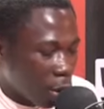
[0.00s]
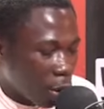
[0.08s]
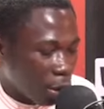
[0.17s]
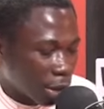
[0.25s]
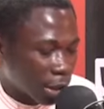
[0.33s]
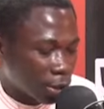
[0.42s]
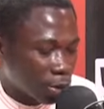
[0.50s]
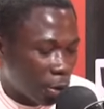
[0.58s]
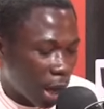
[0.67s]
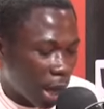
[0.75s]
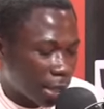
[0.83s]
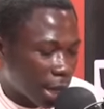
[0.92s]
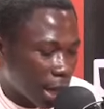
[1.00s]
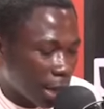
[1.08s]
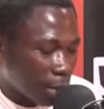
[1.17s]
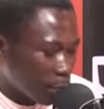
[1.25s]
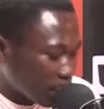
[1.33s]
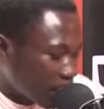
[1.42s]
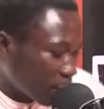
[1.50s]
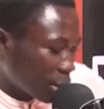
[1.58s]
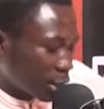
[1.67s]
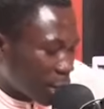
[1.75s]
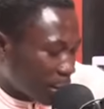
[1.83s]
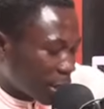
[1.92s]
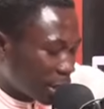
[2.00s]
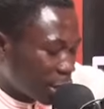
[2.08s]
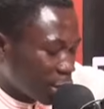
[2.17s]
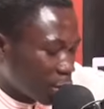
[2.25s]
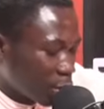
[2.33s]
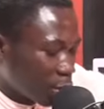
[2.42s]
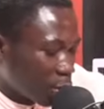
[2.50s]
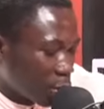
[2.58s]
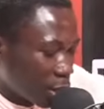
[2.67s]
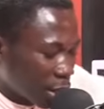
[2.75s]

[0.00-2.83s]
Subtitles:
all this why na me body damage chi o